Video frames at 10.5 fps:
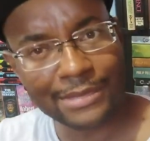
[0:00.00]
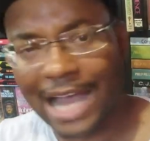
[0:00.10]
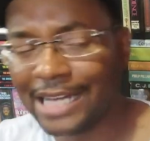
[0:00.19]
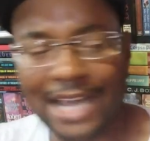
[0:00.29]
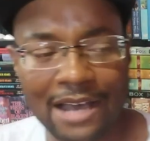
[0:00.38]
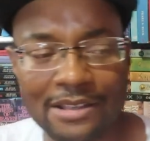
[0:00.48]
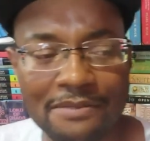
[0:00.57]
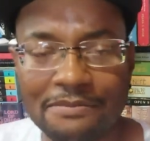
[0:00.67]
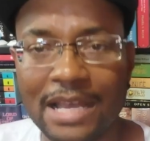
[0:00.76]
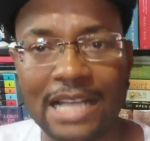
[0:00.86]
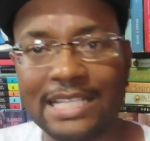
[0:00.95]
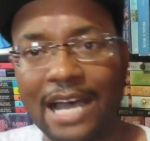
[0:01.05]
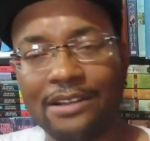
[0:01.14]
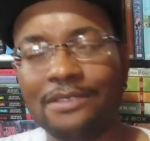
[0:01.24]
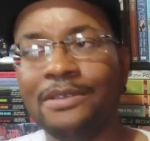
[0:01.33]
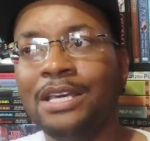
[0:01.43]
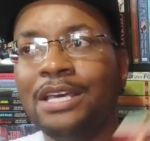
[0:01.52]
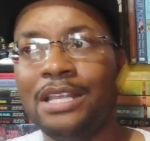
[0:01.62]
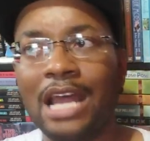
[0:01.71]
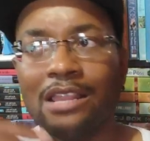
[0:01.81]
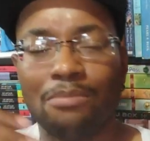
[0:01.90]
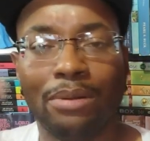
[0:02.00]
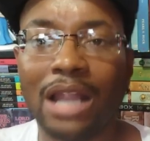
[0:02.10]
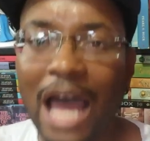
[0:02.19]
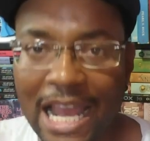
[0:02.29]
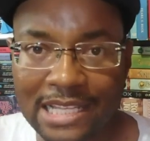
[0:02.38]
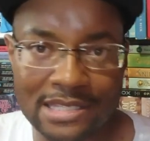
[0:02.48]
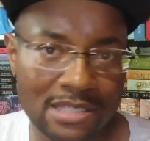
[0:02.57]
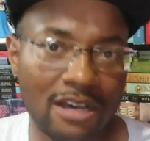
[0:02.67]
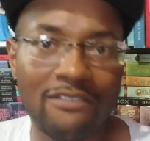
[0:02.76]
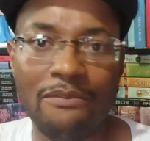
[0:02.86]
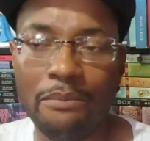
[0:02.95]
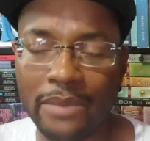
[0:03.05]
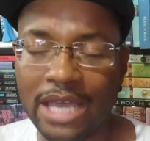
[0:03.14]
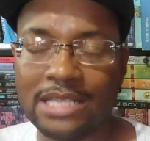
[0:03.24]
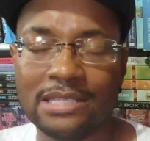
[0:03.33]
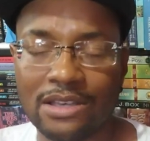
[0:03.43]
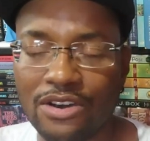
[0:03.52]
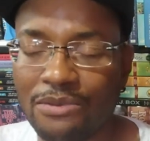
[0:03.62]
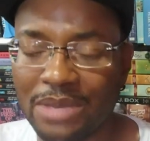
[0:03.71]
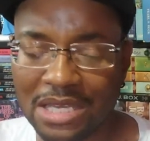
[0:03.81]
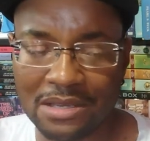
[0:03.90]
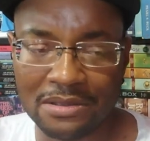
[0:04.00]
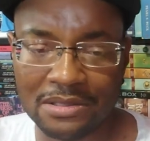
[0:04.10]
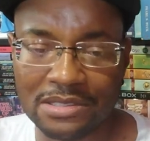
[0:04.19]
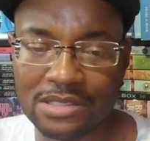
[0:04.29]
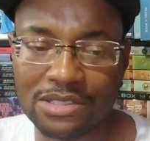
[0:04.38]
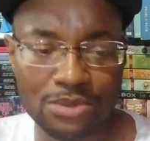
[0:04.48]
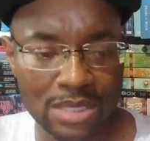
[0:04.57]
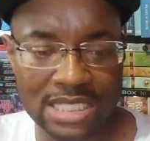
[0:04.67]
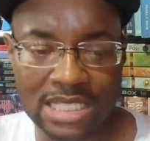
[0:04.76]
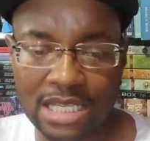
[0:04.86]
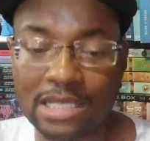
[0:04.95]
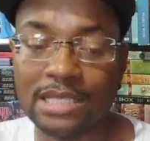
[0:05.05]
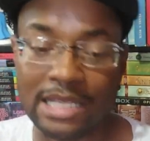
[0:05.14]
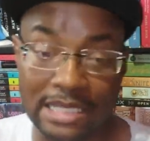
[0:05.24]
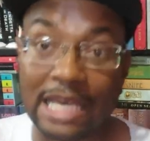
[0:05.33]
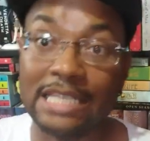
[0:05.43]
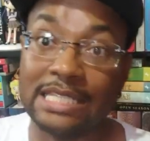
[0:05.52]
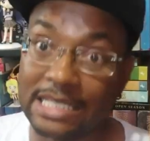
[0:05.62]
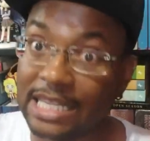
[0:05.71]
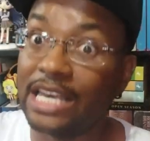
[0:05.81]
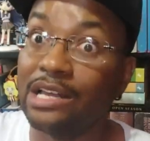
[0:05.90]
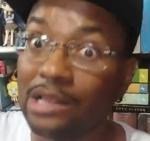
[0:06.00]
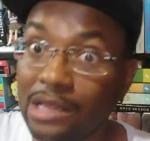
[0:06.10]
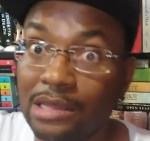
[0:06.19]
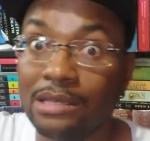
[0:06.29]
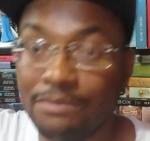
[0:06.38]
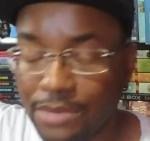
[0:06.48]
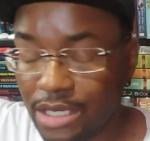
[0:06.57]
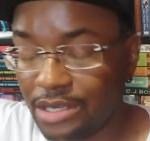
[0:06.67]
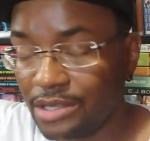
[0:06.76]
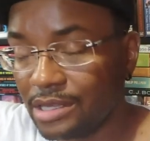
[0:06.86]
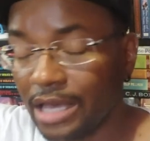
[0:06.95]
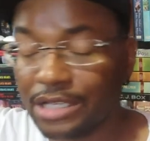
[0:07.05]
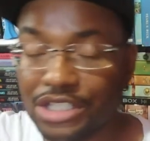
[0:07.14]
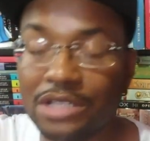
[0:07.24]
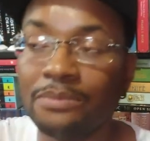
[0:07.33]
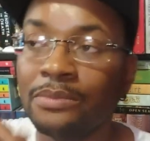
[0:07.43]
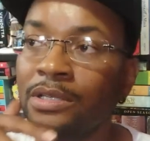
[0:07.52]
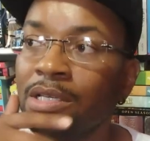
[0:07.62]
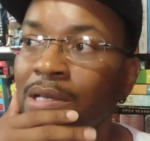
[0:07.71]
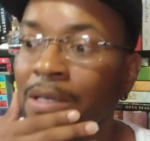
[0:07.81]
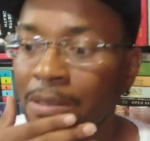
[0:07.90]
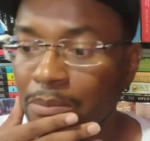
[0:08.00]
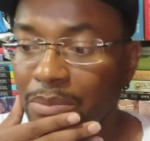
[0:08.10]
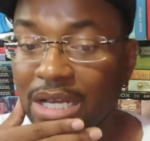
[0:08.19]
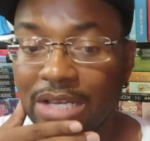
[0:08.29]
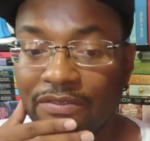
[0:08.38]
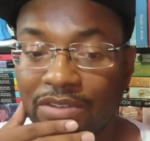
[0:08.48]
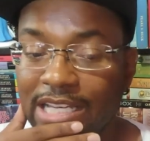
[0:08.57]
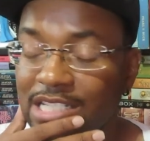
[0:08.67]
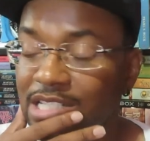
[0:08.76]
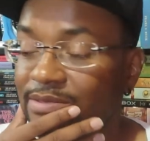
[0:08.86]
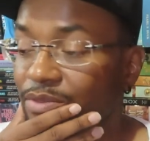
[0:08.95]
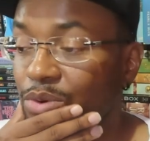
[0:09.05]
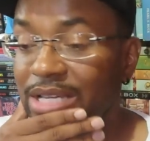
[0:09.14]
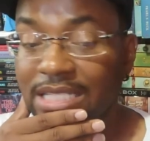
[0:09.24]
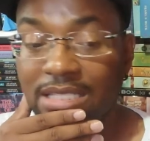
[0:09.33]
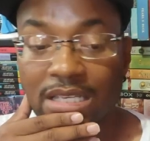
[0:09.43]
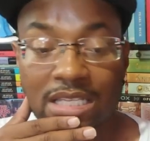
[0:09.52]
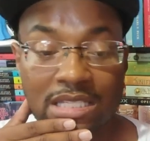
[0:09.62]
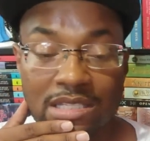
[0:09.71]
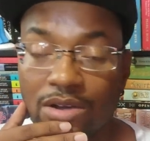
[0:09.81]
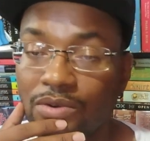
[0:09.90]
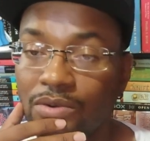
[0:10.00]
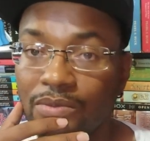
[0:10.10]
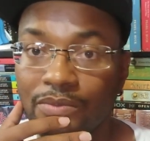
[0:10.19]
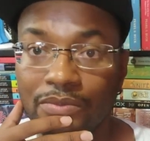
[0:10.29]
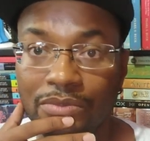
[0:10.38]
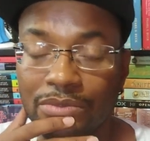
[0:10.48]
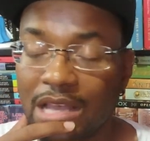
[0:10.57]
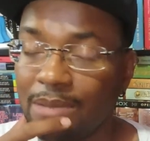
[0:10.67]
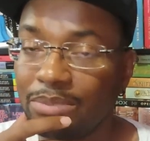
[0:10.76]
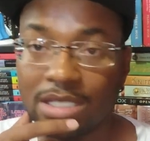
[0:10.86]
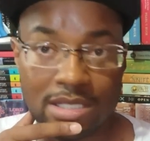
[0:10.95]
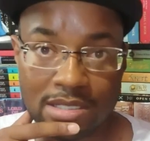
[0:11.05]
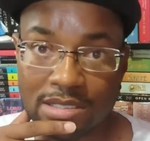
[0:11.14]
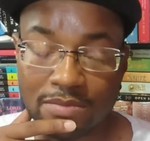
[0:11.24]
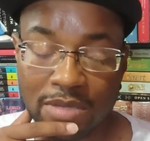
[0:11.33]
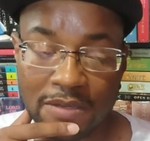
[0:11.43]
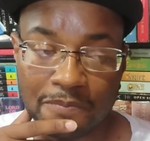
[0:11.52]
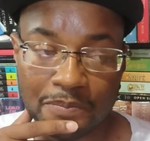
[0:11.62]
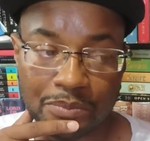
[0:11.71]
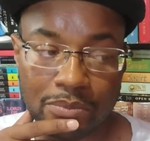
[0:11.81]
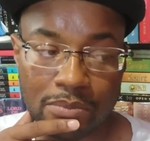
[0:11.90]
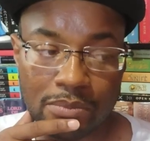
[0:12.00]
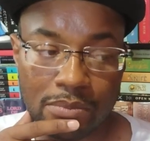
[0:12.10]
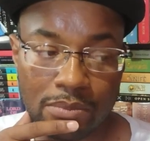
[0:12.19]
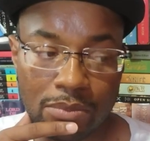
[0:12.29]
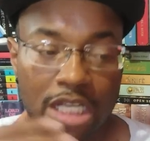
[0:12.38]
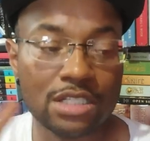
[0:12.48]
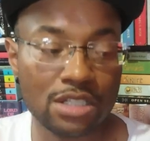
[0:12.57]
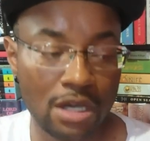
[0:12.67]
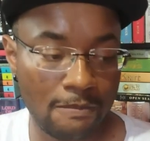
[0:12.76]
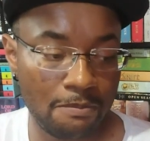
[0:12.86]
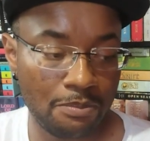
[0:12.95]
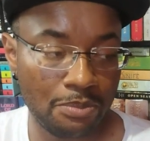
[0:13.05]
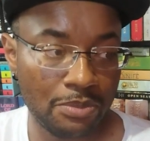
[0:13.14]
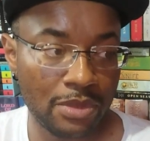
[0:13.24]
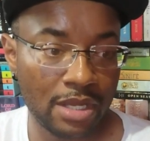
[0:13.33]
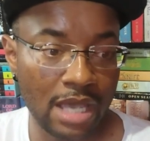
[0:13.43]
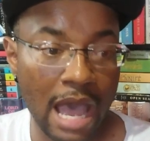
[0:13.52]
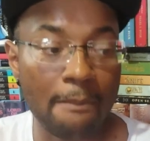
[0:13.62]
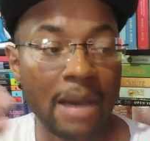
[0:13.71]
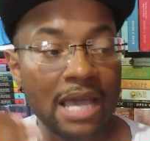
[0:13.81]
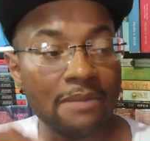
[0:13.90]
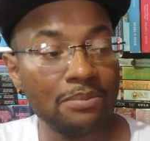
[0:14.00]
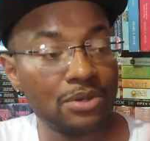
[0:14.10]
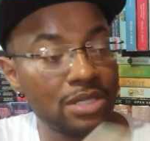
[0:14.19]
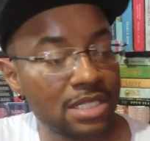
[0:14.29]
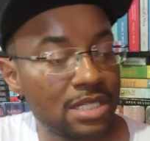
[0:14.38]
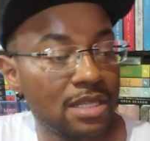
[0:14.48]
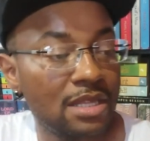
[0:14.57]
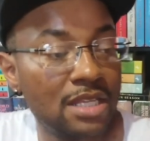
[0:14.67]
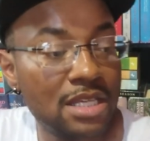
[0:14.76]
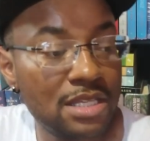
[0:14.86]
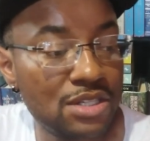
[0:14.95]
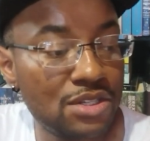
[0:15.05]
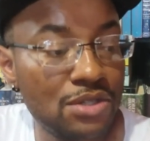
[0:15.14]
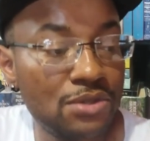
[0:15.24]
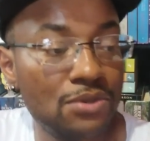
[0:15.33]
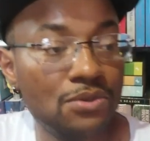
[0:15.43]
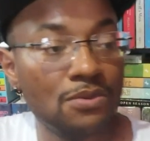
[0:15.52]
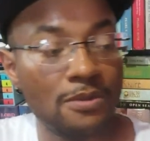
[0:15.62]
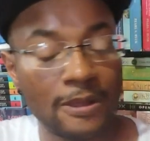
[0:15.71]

I doubt it. I doubt it. Now the plot itself may sell me to its end, uh, like sail me like a ship, but Fletcher's voice is so not pleasing to me. So I might put these two